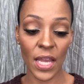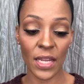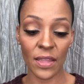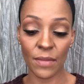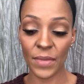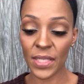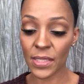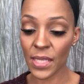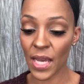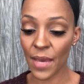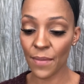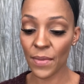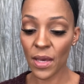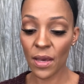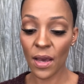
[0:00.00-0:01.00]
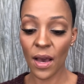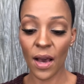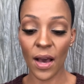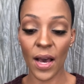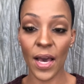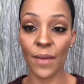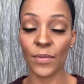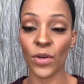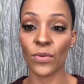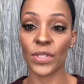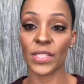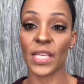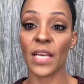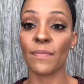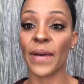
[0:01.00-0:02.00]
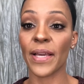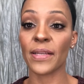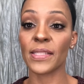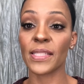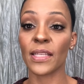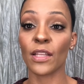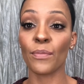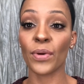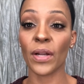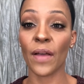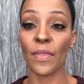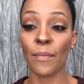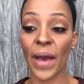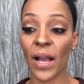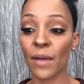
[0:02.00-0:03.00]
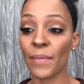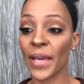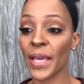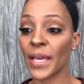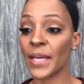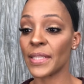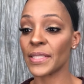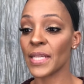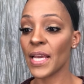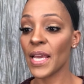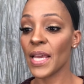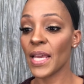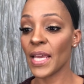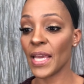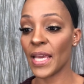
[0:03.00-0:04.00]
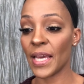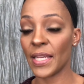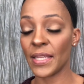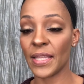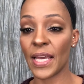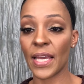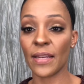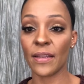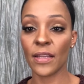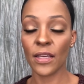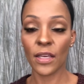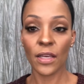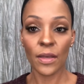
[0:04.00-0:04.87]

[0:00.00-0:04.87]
And in the meantime, I'm going to take my concealer, put it on the back of my hand, and then